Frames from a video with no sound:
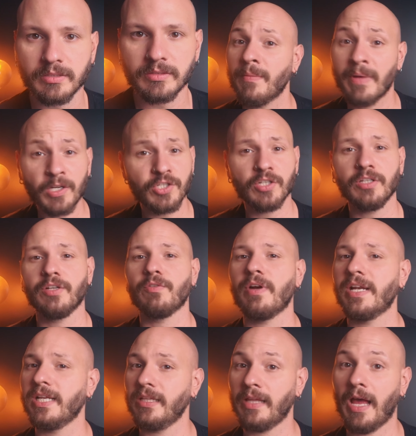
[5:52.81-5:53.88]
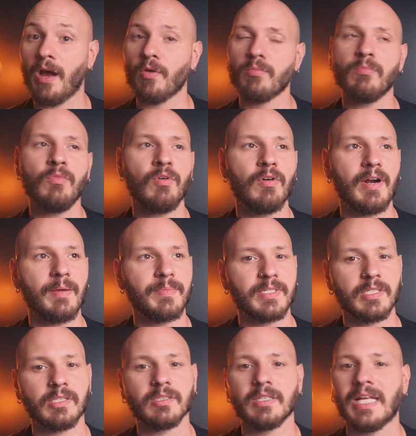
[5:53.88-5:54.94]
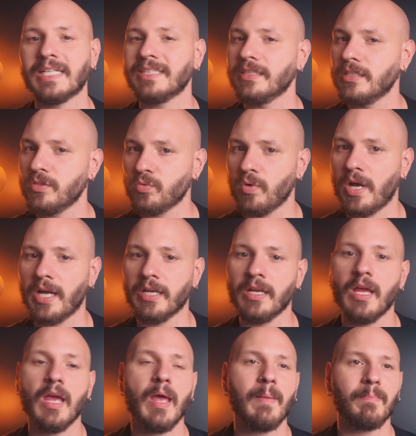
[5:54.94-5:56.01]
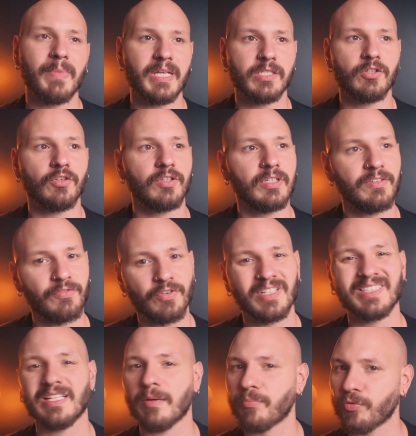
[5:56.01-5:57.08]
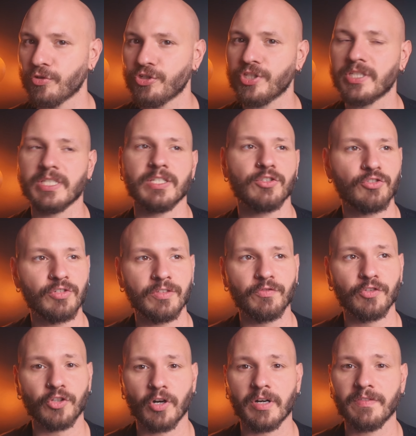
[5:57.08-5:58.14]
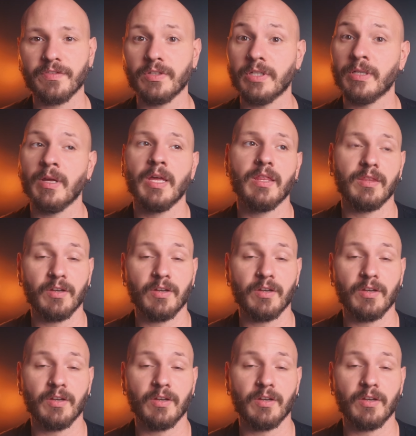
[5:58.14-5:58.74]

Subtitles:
I'm actually writing down more episodes like this one based on different approaches in street photography,